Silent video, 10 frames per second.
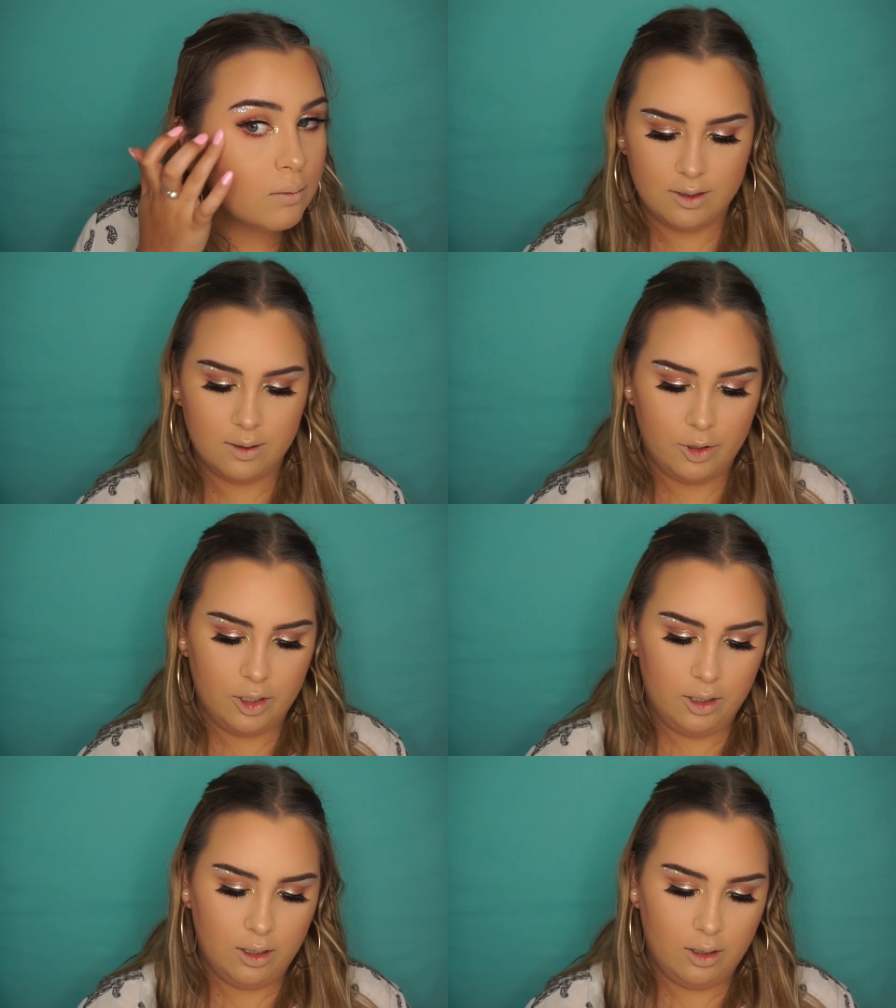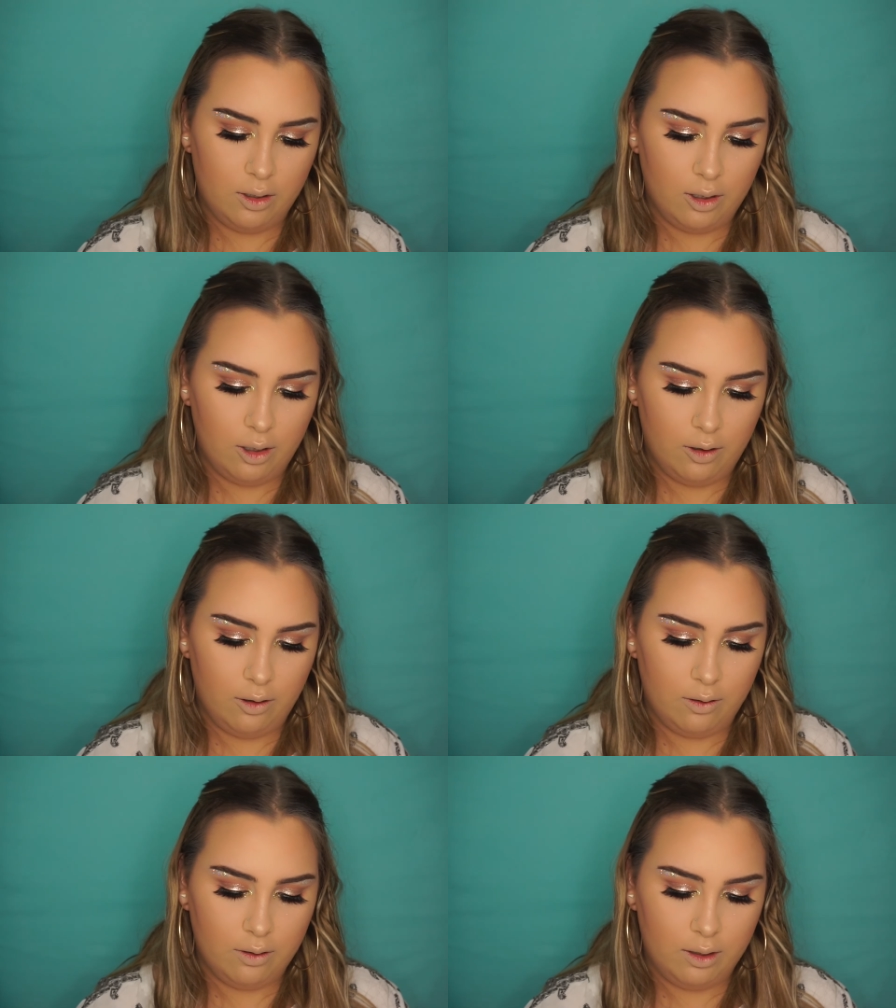So I'm going to
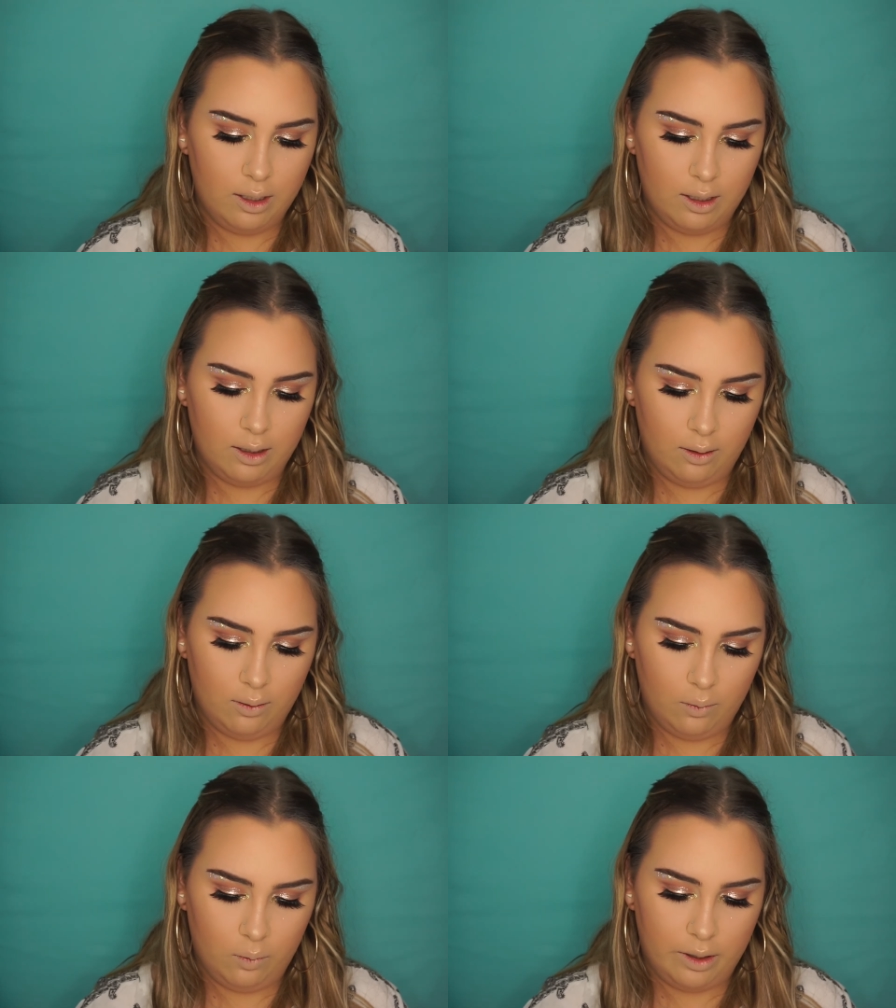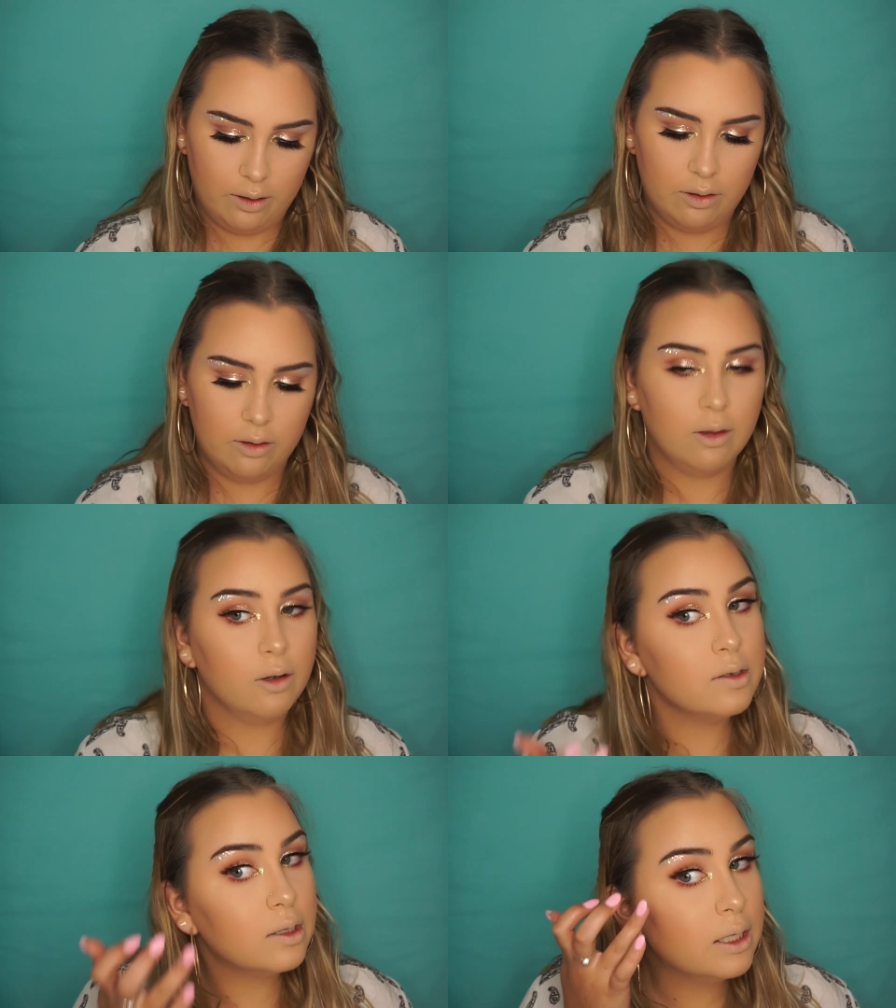go in with
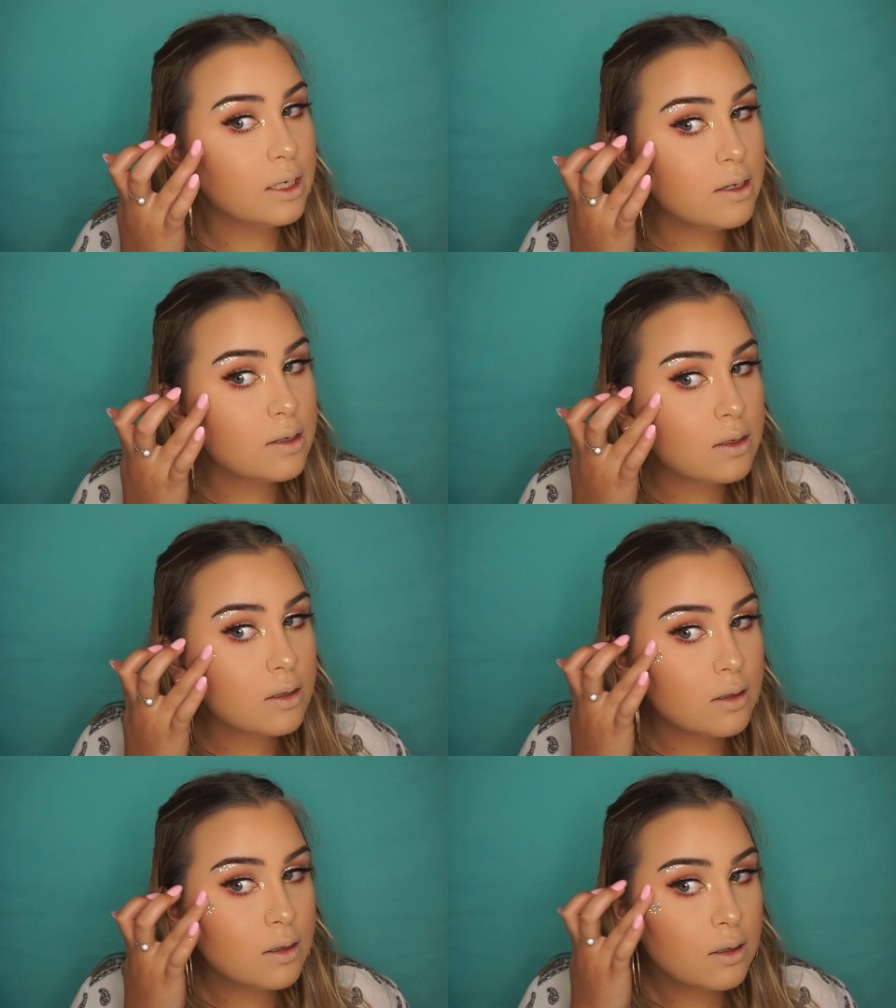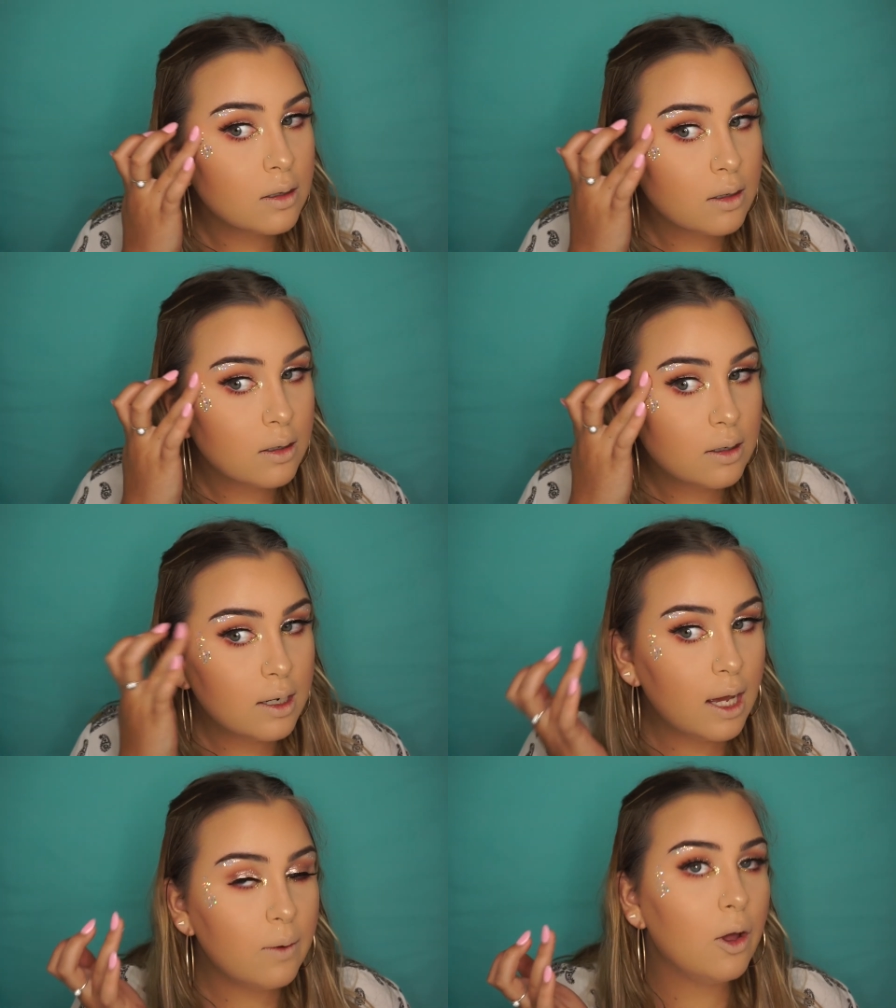those glitters.
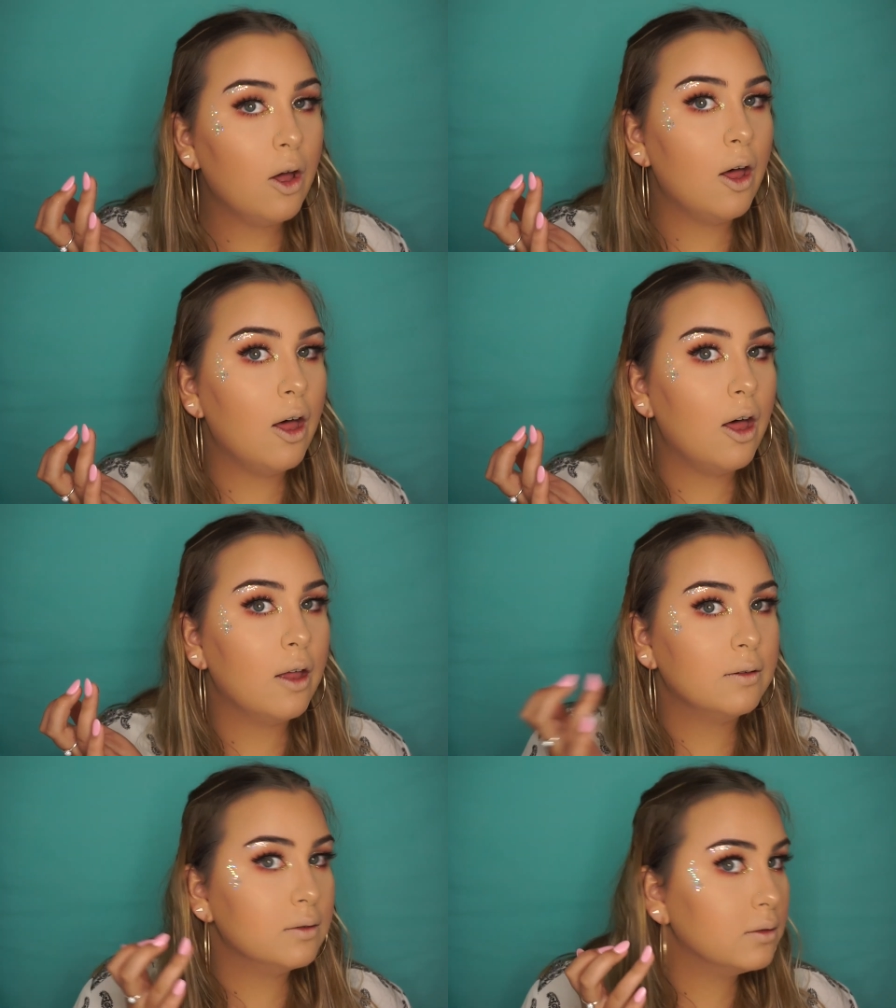Now, oh!